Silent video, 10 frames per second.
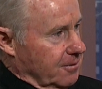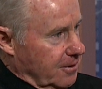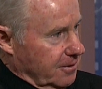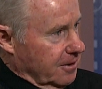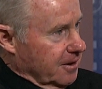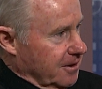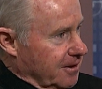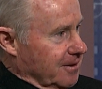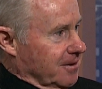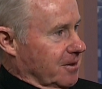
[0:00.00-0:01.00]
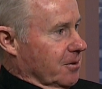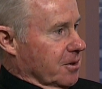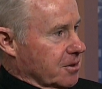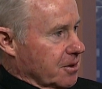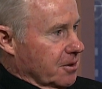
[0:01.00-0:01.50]
really
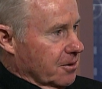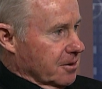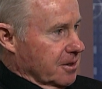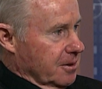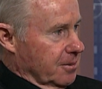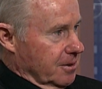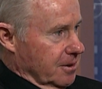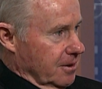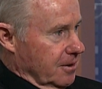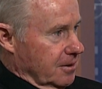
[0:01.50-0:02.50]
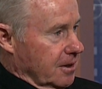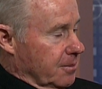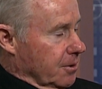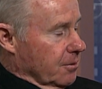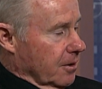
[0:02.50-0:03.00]
seriously or deep, in,
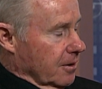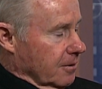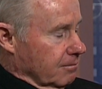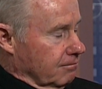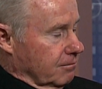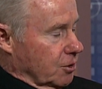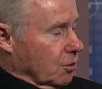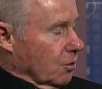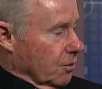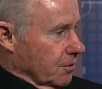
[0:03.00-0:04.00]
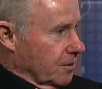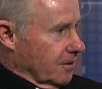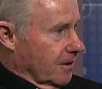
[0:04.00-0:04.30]
deep into our souls.